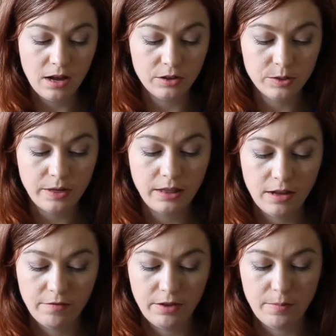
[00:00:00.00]
Also, I
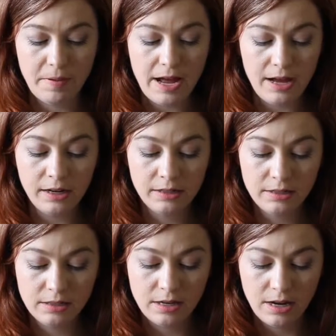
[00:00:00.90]
love their
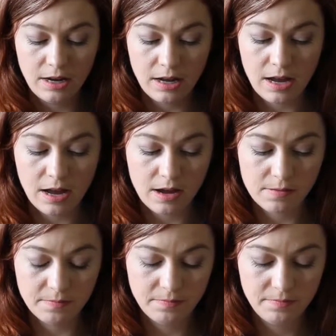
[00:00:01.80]
box.
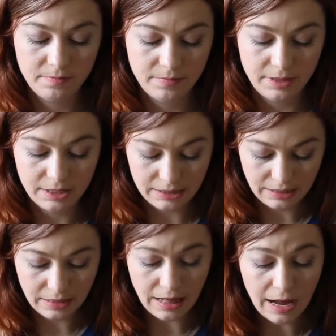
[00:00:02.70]
There's a
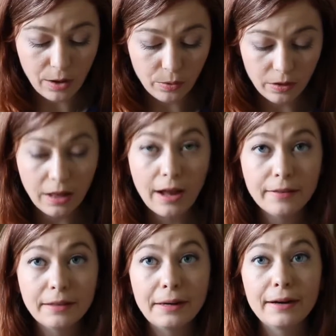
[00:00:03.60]
little owl
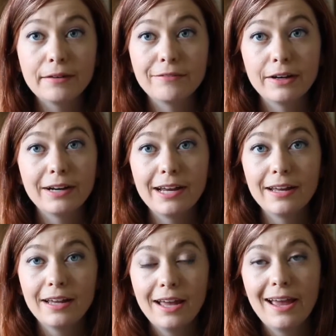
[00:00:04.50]
on there,
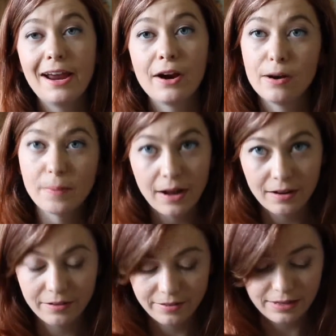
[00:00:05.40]
very Harry
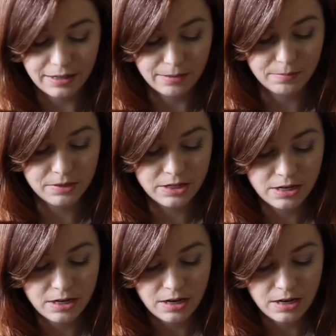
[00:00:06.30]
Potter themed.